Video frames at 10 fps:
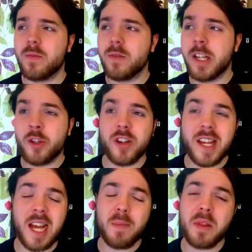literally
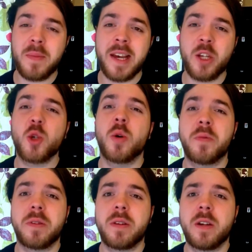keep the page
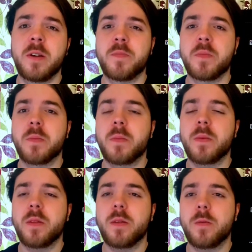open.
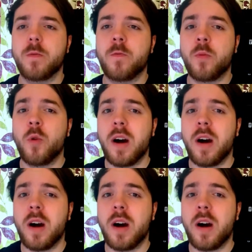From what